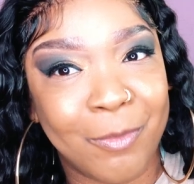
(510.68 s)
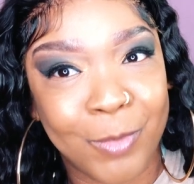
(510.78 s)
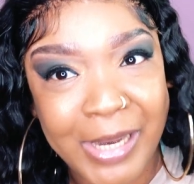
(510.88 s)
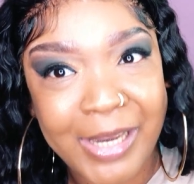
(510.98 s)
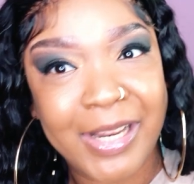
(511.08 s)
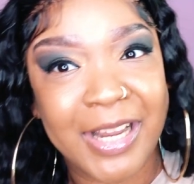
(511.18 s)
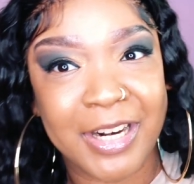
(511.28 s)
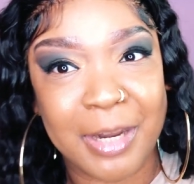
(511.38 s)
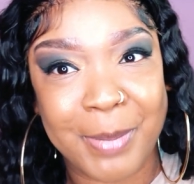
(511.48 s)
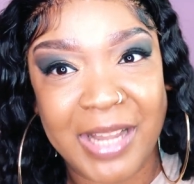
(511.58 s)
We
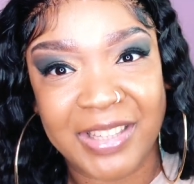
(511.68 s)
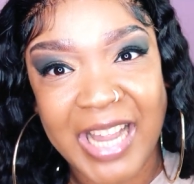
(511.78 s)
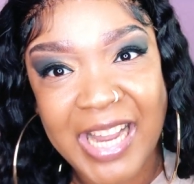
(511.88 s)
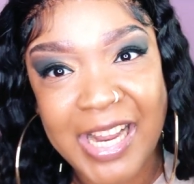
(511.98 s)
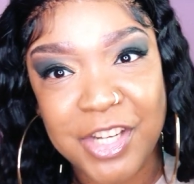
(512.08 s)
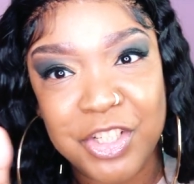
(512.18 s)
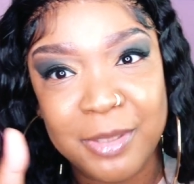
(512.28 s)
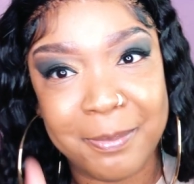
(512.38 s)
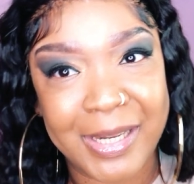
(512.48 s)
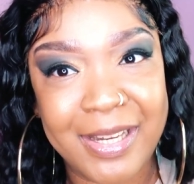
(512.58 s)
ended up at that
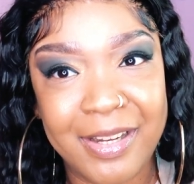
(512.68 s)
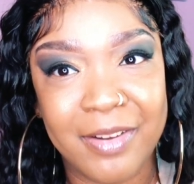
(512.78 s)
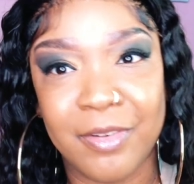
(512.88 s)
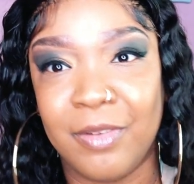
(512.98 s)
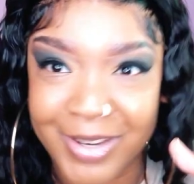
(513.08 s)
HEB